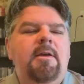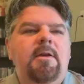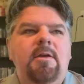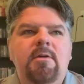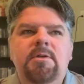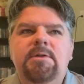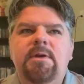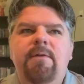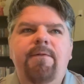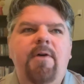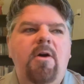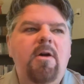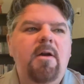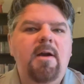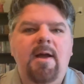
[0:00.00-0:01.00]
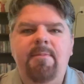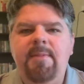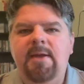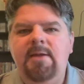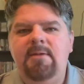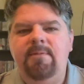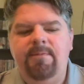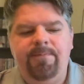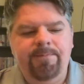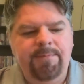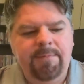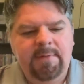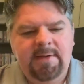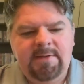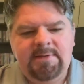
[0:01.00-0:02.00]
you know, so far, I mean,
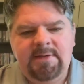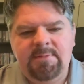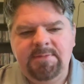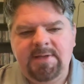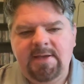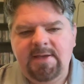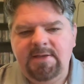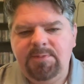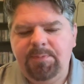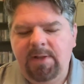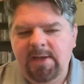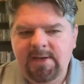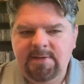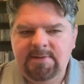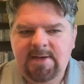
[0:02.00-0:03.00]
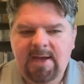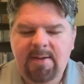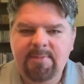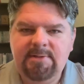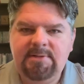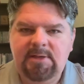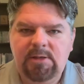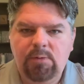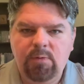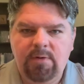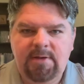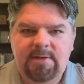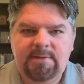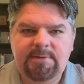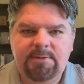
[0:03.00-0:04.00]
it seems like his playing time has
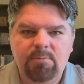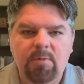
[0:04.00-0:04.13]
decreased.